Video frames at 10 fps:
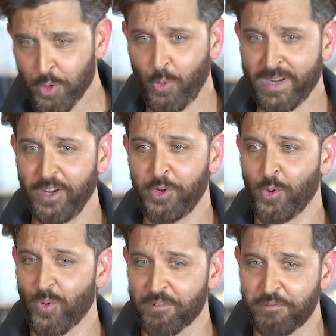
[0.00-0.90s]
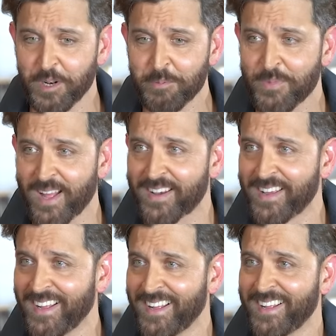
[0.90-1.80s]
quickly do a film that
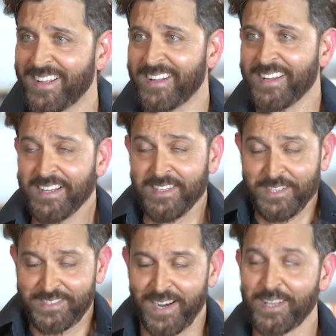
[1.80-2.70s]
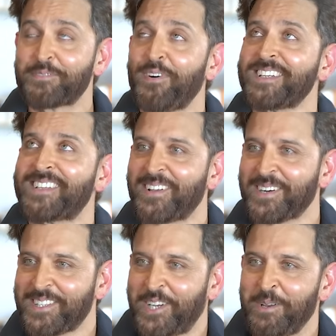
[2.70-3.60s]
satisfies that
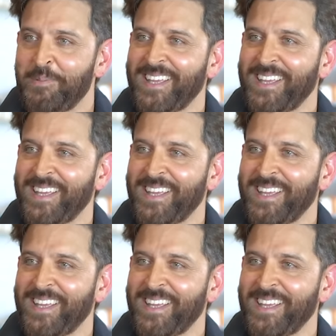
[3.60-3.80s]
urge to